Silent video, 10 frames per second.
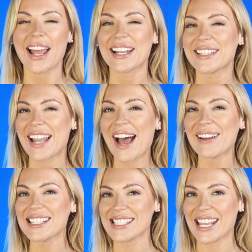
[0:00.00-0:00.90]
Now
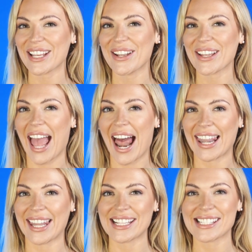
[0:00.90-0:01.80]
let's take a look at
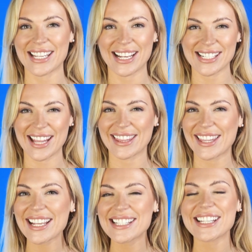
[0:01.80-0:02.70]
listings.
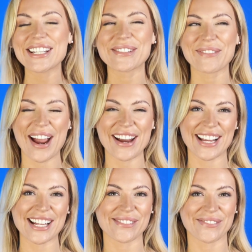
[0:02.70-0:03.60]
This is where it
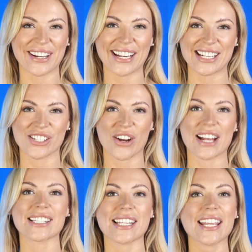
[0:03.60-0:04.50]
gets really
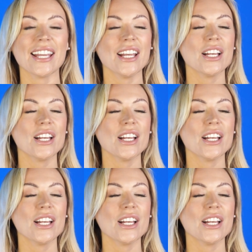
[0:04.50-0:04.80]
interesting.